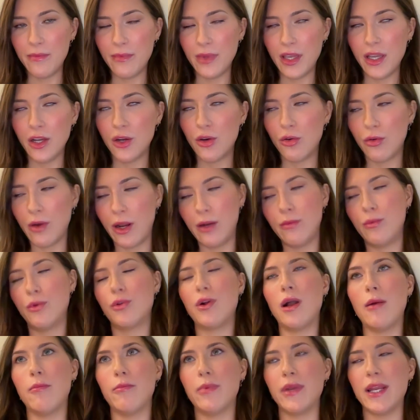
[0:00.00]
Incredible
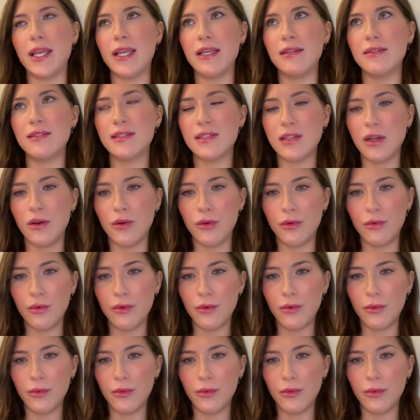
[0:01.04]
company. So